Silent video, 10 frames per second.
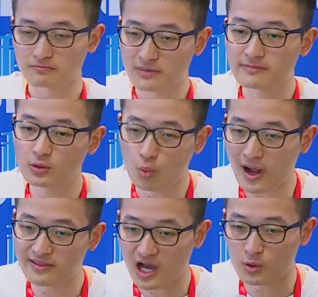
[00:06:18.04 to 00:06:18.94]
maybe
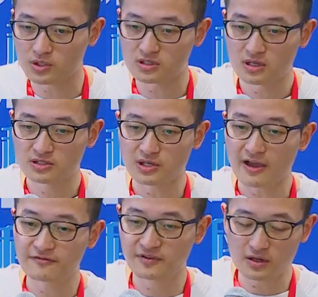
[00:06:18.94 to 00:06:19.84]
one hour. So
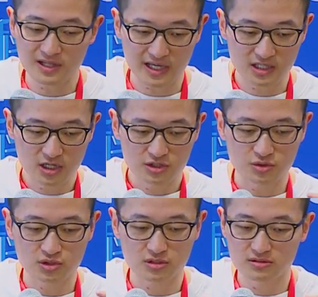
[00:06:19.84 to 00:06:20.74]
I feel like
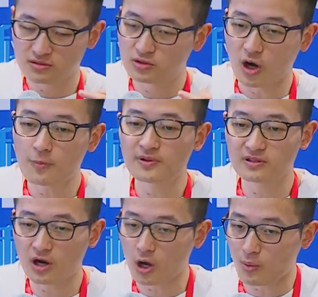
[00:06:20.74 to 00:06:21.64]
to, to open
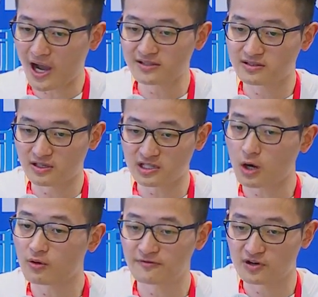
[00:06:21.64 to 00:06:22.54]
their horizon is
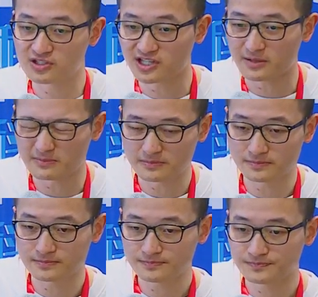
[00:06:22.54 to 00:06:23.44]
our first step. How
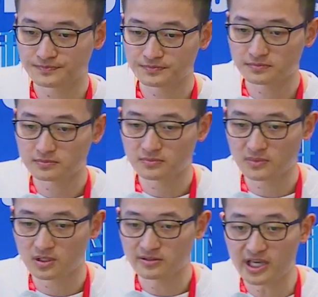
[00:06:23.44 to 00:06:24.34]
many All students right. have you tried?
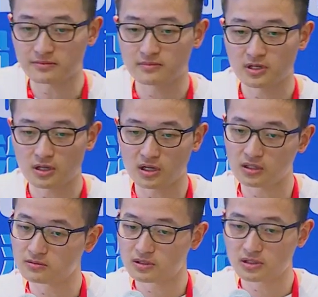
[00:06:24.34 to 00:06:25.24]
Yeah, uh,
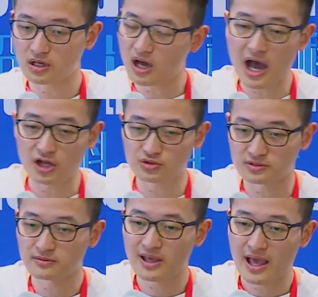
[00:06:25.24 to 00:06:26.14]
one hundred.
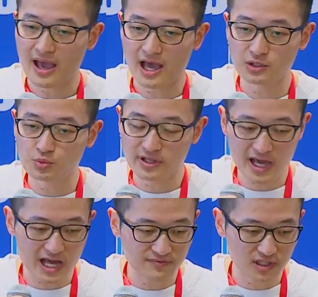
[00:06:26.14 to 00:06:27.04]
And we
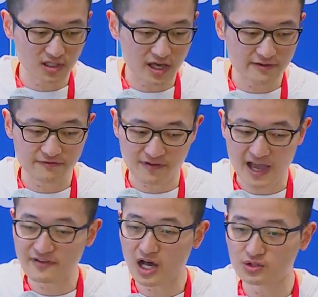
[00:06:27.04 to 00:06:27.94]
had did like
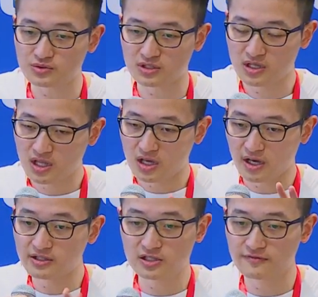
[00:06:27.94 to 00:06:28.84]
five hundred
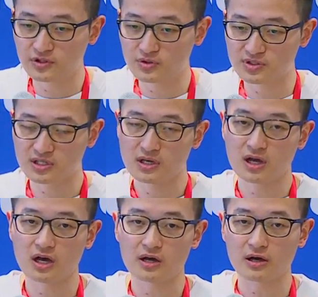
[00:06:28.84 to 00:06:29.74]
interviews,
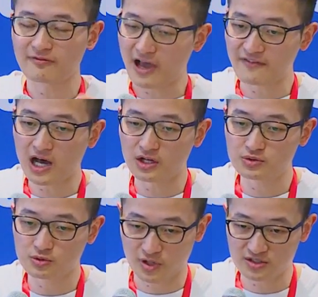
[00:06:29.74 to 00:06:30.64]
uh, five
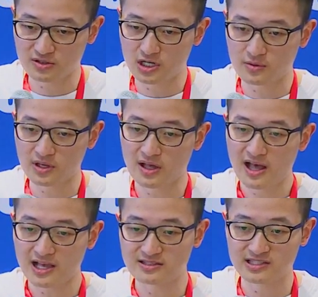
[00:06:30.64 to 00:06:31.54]
hundred questionnaire,
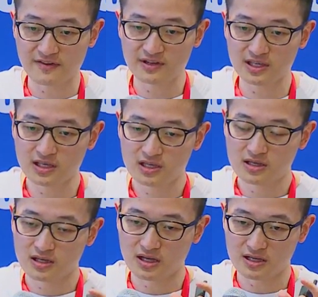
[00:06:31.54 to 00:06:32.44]
and seventy,
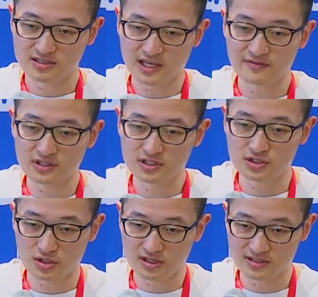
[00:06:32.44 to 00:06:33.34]
uh, seventy,
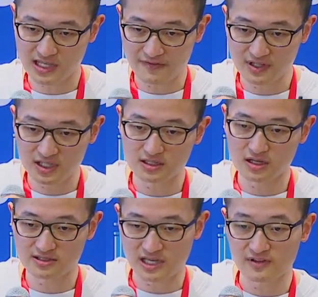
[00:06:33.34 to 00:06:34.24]
seventy,
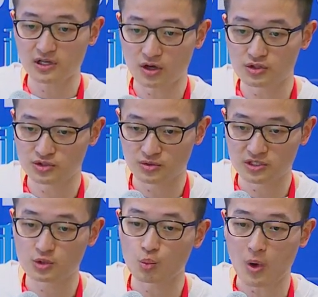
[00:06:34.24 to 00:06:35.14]
seventy
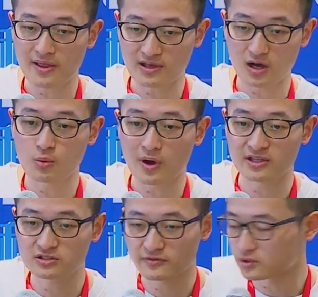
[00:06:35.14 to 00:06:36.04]
students one-on-one
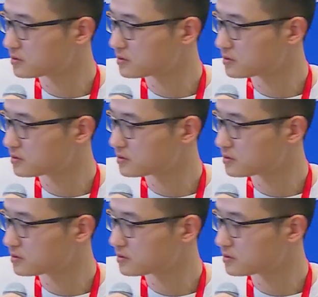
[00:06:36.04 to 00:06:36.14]
interview.